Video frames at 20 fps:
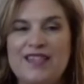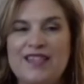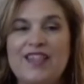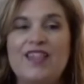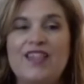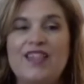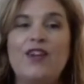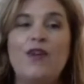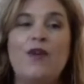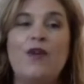
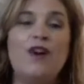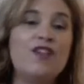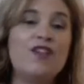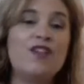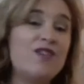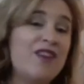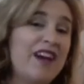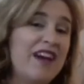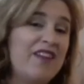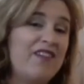you
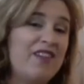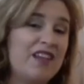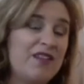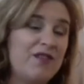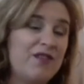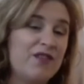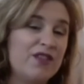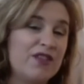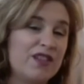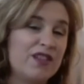also have to give
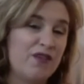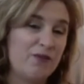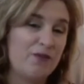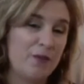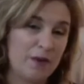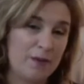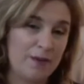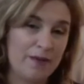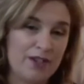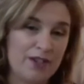yourself
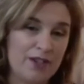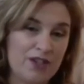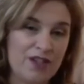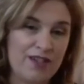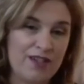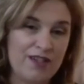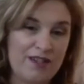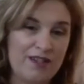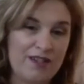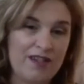
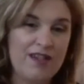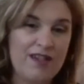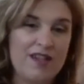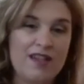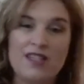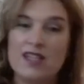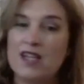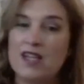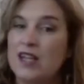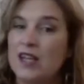permission
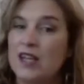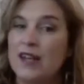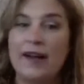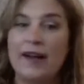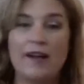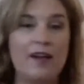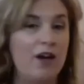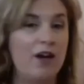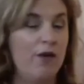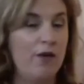to
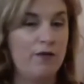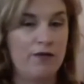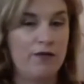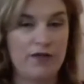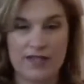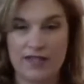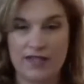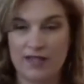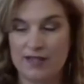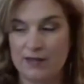let go if
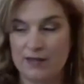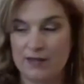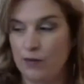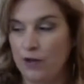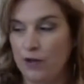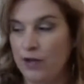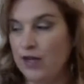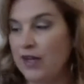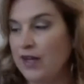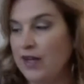it doesn't
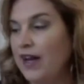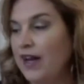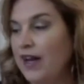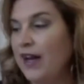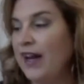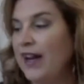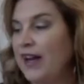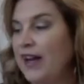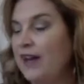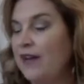work.
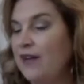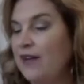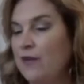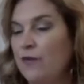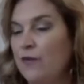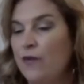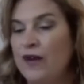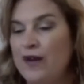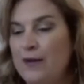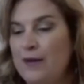And
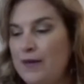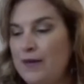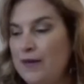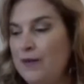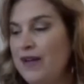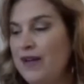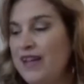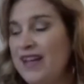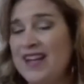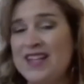what I mean
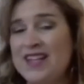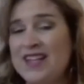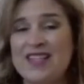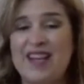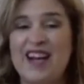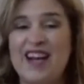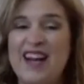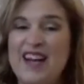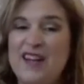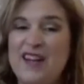by that is
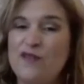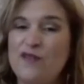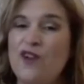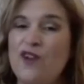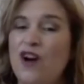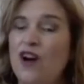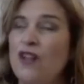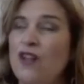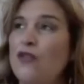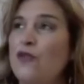I have
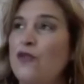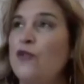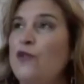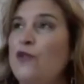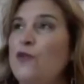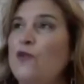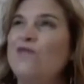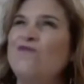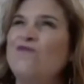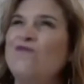gone
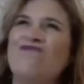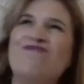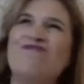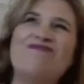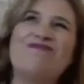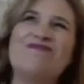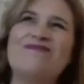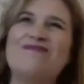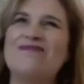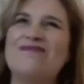through
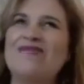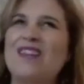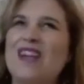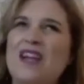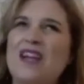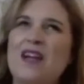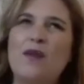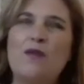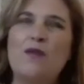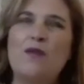
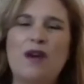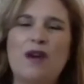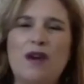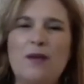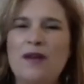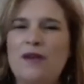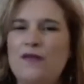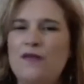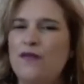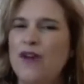
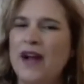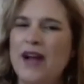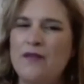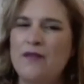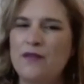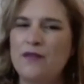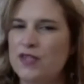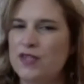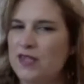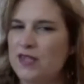probably 5
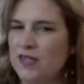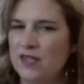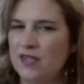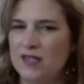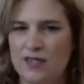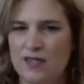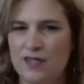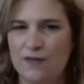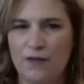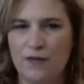or 6
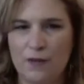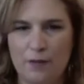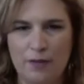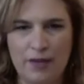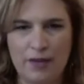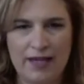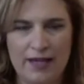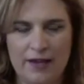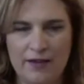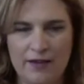different
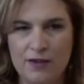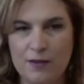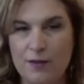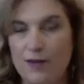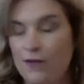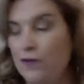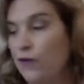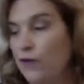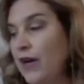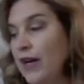planners
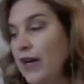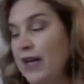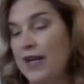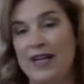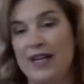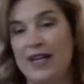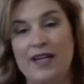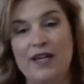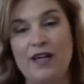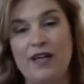before I
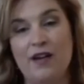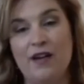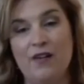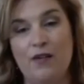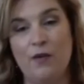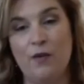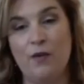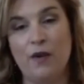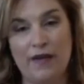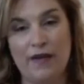landed on the
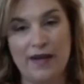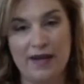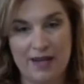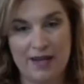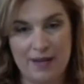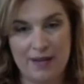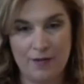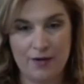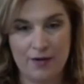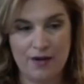one that
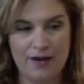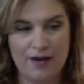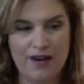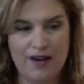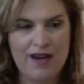I'm on.